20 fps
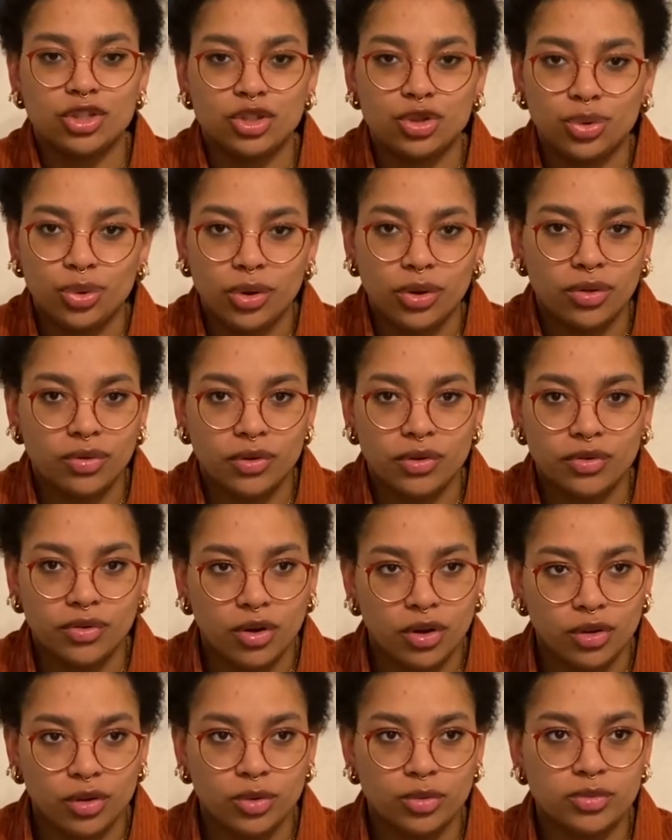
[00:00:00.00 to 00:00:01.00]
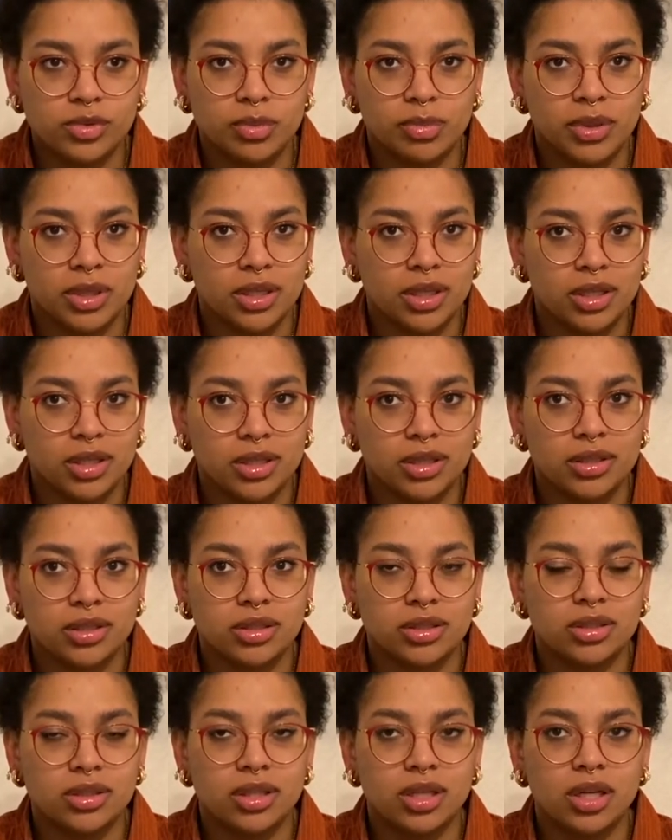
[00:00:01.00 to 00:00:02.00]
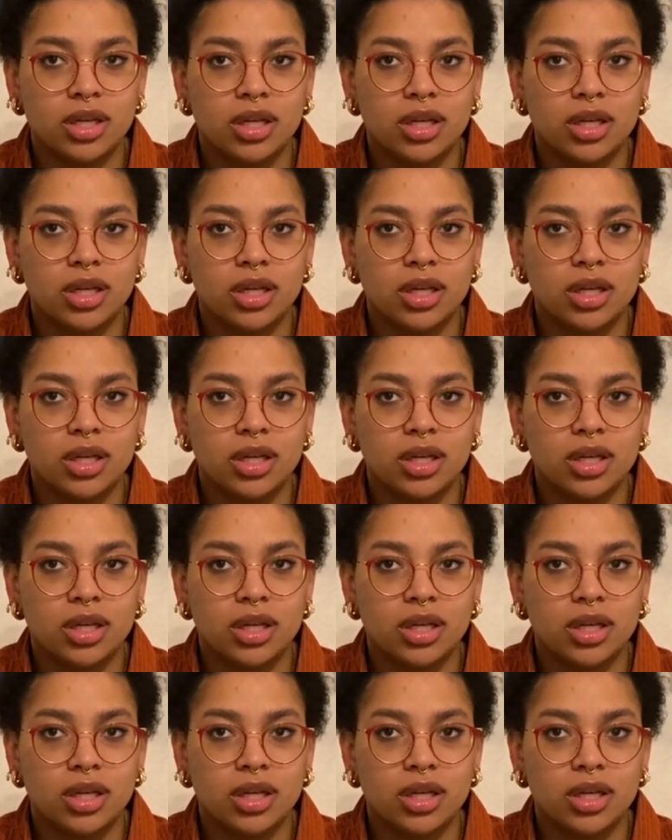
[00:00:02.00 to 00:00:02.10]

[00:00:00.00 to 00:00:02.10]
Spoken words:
2 or 3 volumes, because